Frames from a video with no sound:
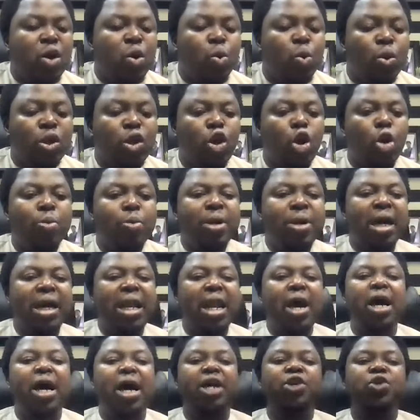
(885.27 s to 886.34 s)
Will the company
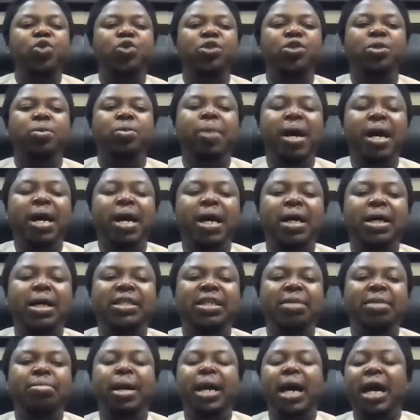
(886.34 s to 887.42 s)
allow her use the
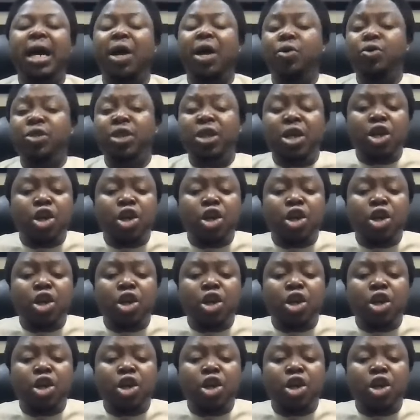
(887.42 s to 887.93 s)
same bank account?